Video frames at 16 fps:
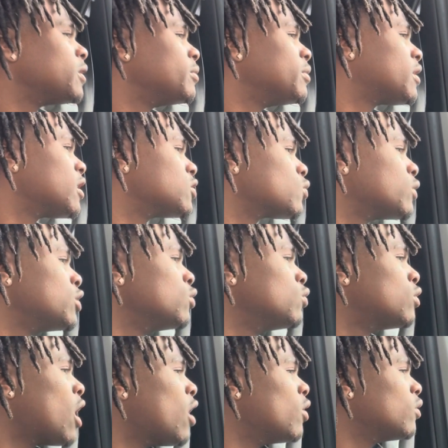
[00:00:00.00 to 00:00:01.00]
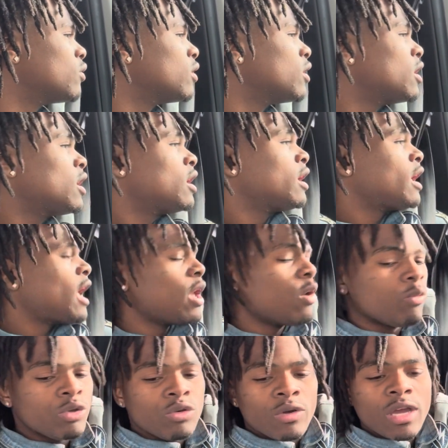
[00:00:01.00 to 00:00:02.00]
Because when you don't, and
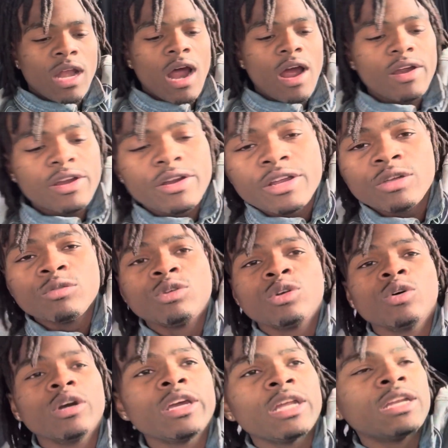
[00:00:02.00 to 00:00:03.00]
when you get out here and you do it,